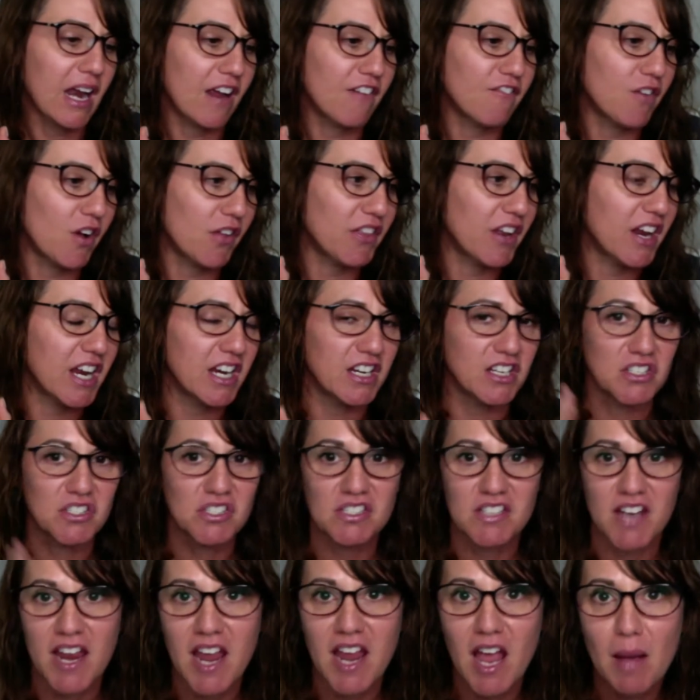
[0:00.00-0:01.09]
I felt that I had to
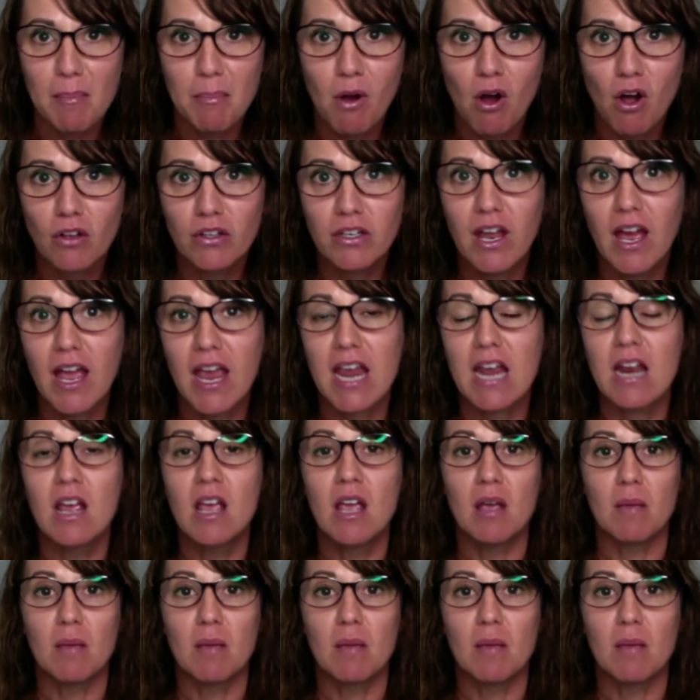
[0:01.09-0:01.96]
stay up all night